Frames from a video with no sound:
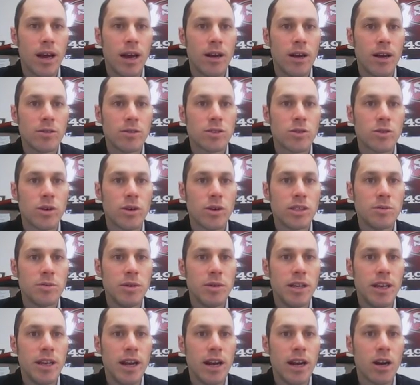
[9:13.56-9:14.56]
I know it's going to
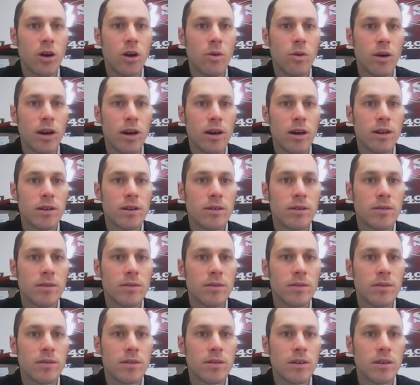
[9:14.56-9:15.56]
be narrower
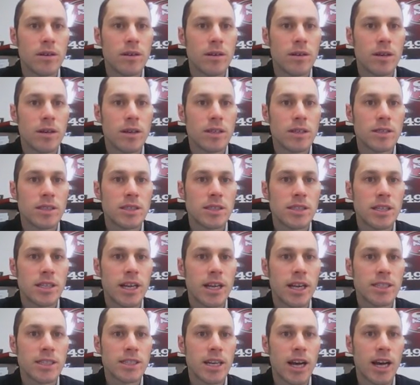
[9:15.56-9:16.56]
since it
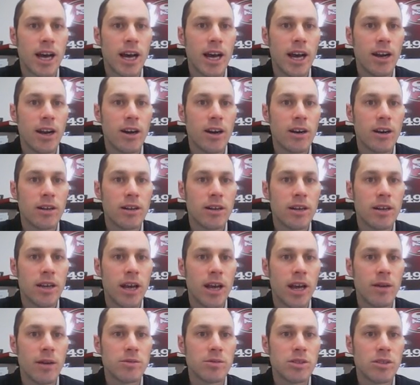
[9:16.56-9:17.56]
has a higher
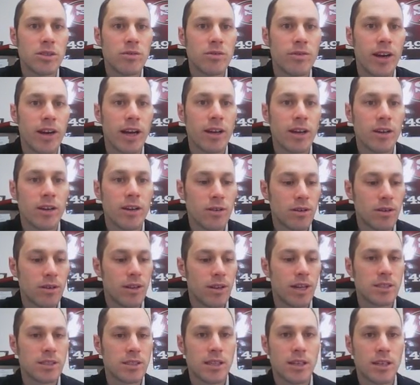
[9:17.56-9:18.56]
absolute value, and
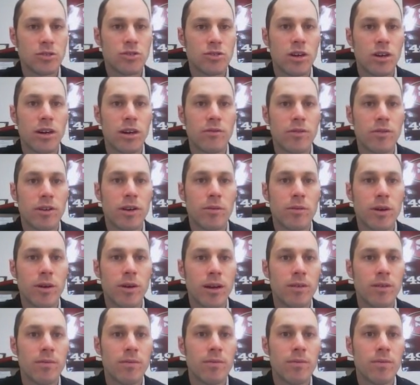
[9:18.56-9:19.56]
that's not drawn very
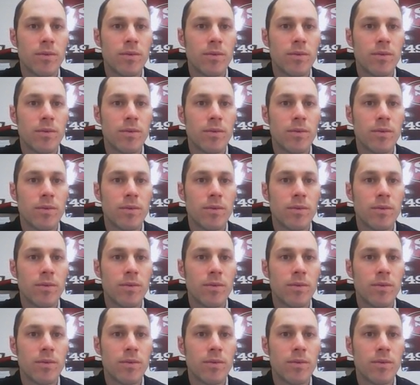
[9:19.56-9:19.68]
well.